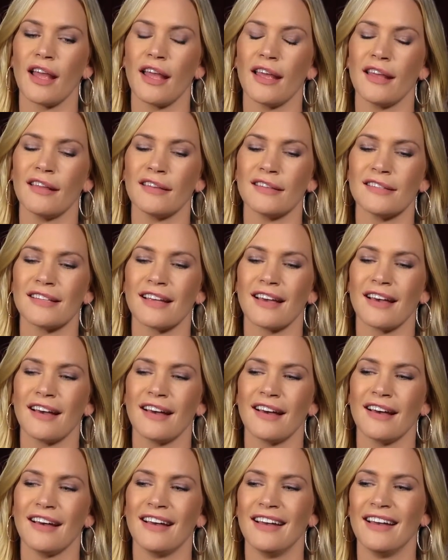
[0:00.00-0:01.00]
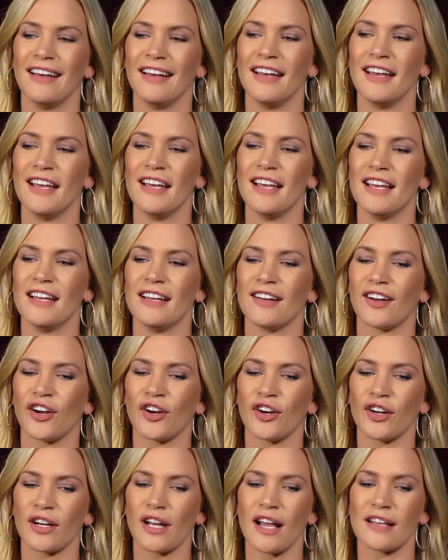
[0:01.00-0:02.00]
and
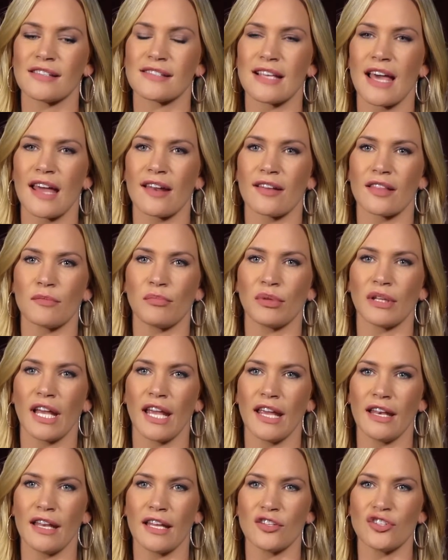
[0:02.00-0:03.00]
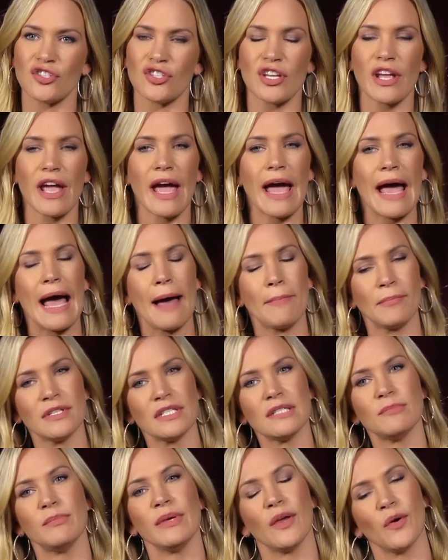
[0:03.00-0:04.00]
her and I sat on the plane, and she
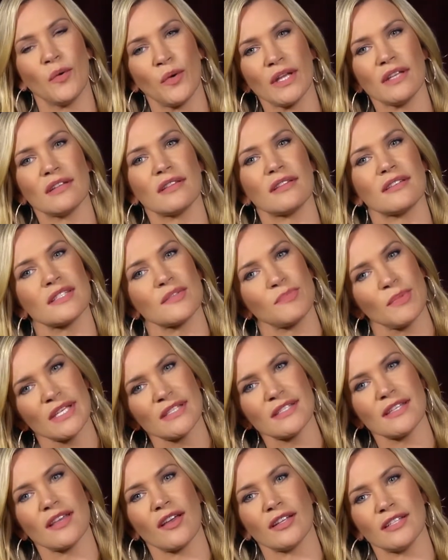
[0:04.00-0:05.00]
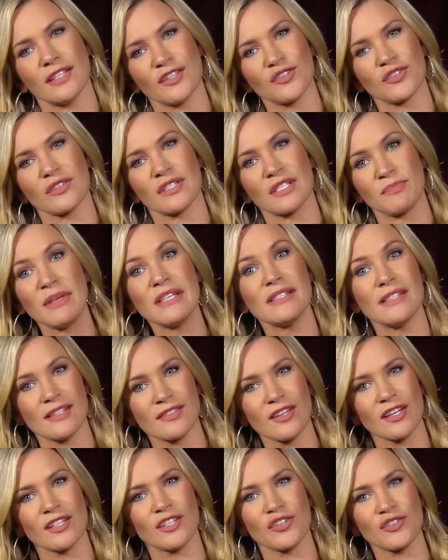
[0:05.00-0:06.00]
happened to be going to the Species
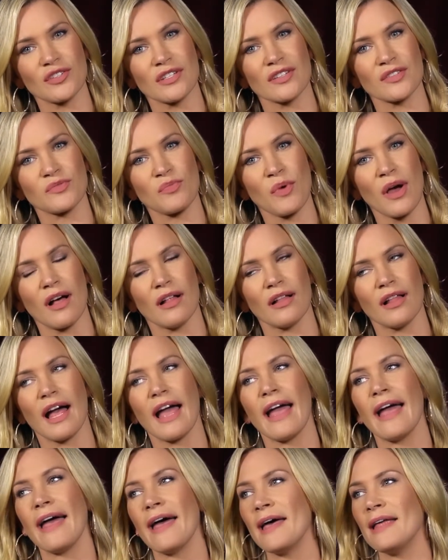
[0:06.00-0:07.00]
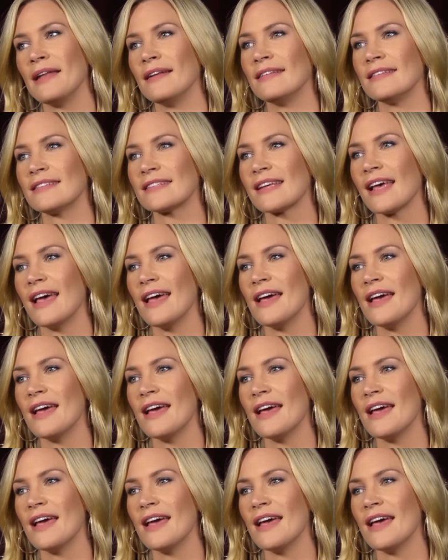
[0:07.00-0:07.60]
audition as well, and